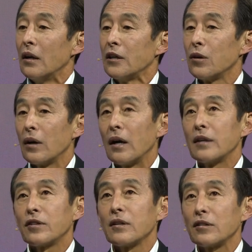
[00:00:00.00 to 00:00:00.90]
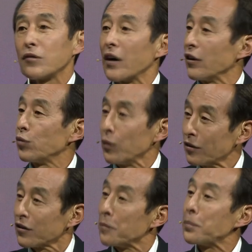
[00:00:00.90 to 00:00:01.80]
You know, I think it's a very
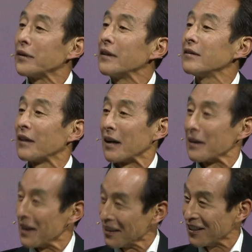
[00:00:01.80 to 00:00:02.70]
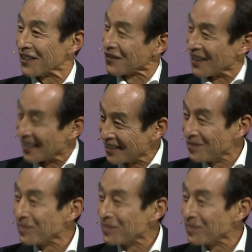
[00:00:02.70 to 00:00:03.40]
Swiss company that I liked as well